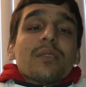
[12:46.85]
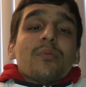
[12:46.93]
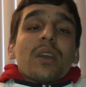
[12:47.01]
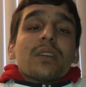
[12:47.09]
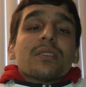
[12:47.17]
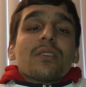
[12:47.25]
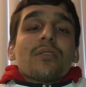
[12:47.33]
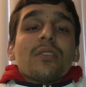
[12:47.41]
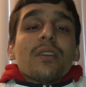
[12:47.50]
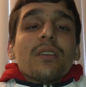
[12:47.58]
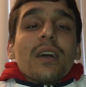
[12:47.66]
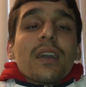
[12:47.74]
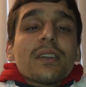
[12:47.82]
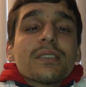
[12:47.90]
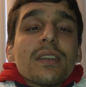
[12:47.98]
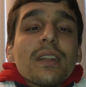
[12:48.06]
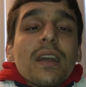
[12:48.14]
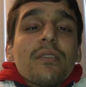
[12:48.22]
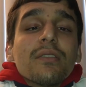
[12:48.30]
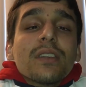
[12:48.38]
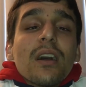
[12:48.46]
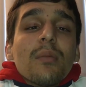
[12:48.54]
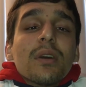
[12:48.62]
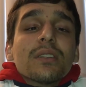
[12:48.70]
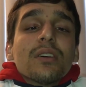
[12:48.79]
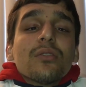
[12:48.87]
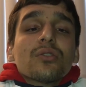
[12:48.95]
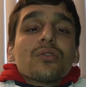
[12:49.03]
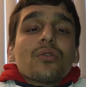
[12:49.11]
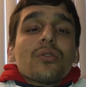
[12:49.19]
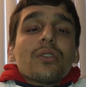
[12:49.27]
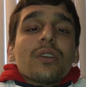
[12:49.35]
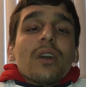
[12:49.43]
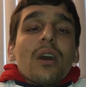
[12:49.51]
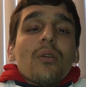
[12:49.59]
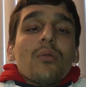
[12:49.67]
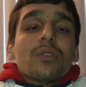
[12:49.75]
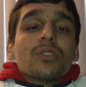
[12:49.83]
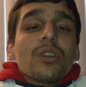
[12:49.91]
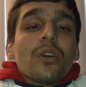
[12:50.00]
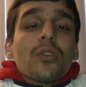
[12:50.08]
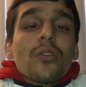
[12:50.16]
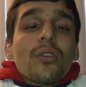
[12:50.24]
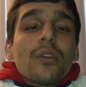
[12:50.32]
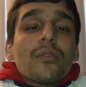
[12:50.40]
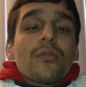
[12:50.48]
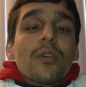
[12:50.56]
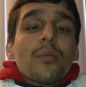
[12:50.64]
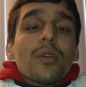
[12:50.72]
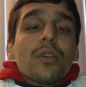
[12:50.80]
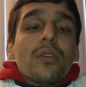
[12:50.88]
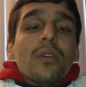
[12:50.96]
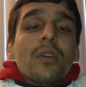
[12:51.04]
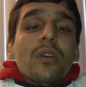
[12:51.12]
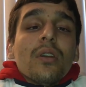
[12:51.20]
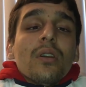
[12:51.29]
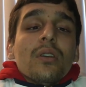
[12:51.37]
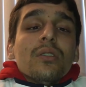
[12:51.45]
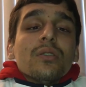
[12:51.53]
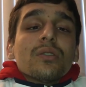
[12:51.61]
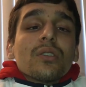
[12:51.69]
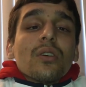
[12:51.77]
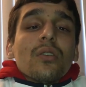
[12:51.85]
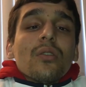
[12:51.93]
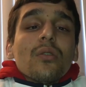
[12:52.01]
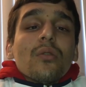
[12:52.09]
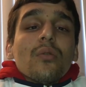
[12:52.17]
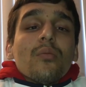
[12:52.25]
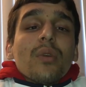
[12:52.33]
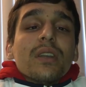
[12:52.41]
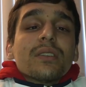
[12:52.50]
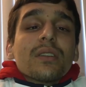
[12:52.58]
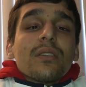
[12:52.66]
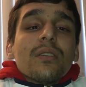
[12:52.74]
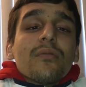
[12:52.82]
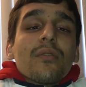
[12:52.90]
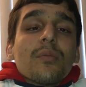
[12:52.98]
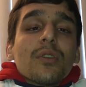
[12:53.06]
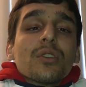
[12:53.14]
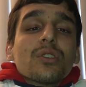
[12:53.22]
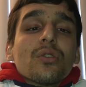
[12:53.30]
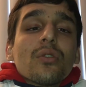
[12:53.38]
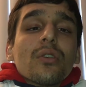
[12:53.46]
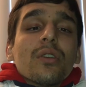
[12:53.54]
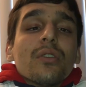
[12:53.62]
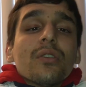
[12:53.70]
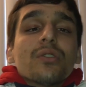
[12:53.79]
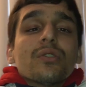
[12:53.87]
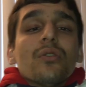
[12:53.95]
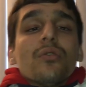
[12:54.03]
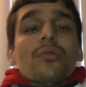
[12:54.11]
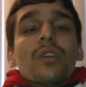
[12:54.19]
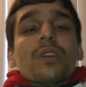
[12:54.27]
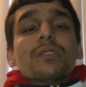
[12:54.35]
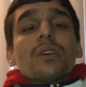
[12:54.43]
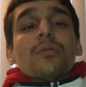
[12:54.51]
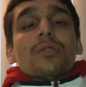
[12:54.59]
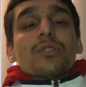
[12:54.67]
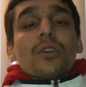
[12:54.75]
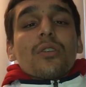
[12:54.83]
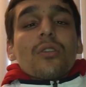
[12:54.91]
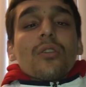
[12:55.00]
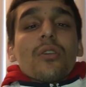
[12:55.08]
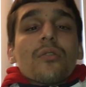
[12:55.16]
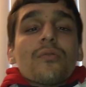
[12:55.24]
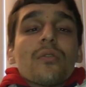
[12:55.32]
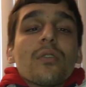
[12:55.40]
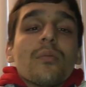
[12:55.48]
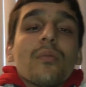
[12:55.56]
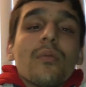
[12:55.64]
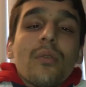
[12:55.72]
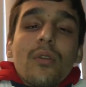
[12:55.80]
And basically, like I said, every time I tell a story, I want y'all to learn from it. So basically, from this story, there's 2 things I want y'all to learn from.